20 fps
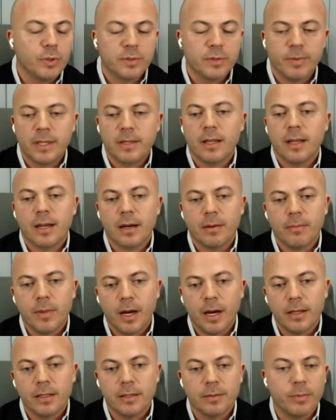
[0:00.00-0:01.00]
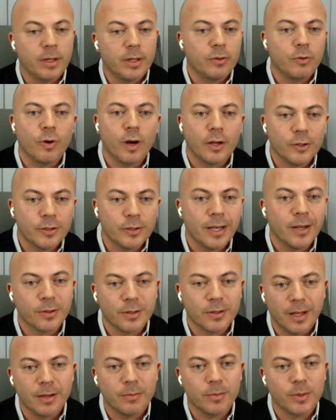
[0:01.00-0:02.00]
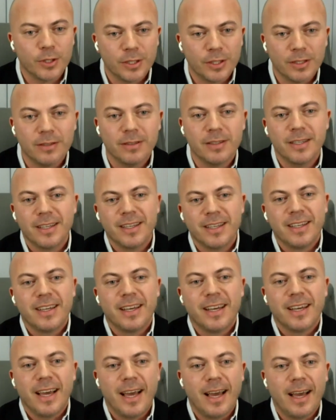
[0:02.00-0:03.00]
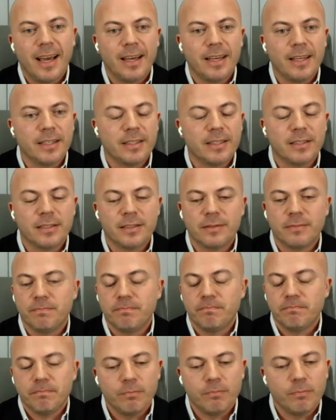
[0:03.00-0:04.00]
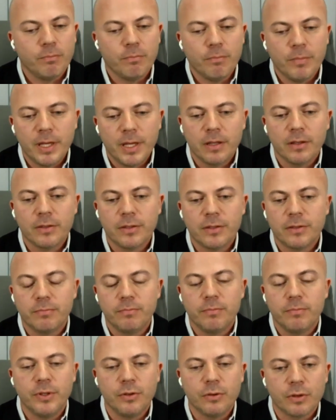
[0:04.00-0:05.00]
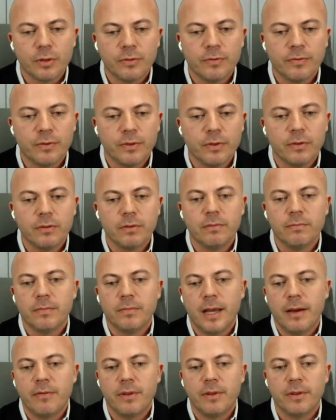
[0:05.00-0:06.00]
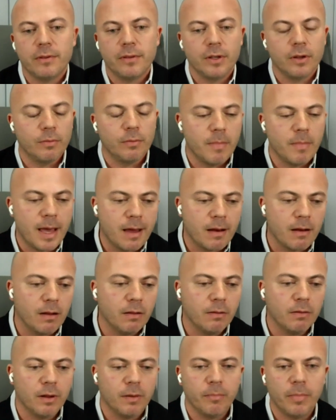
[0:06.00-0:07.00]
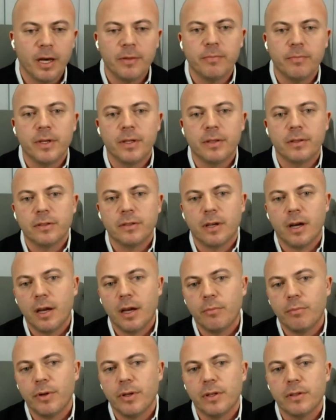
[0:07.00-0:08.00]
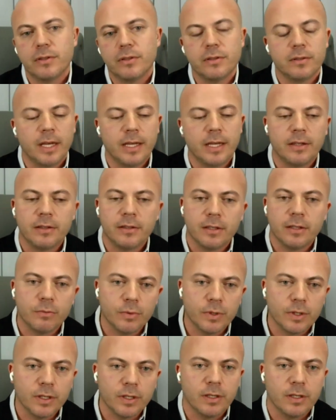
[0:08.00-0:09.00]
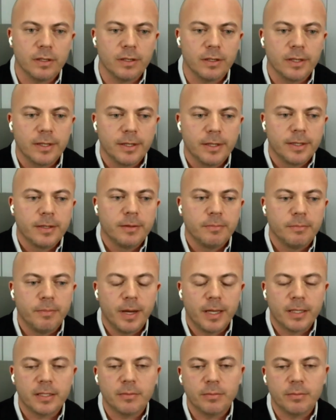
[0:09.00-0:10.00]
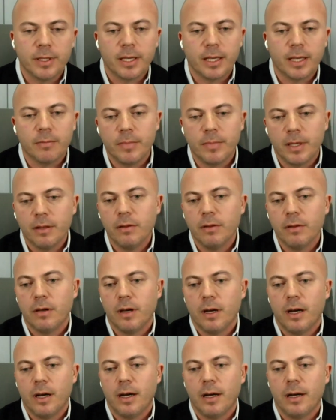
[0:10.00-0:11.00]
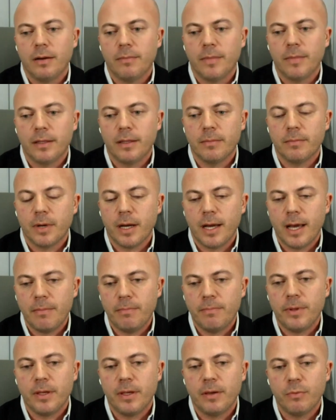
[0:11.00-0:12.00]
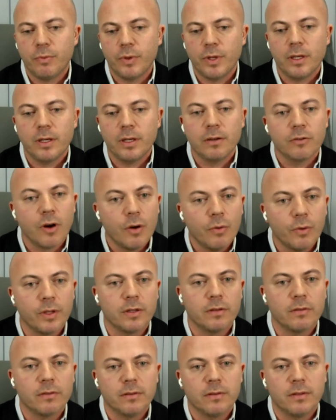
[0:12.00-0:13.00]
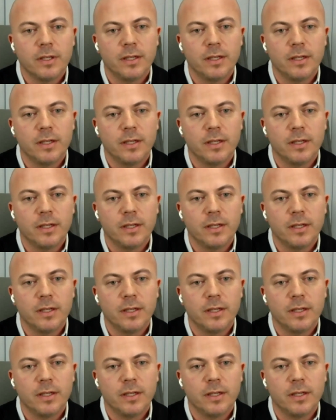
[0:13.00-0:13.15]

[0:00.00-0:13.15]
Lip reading: We spend a lot of money. It's about $200,000 machine. It's mills beautiful, metal abutments, hybrids, anything we possibly can mill. And I'm happy we're growing.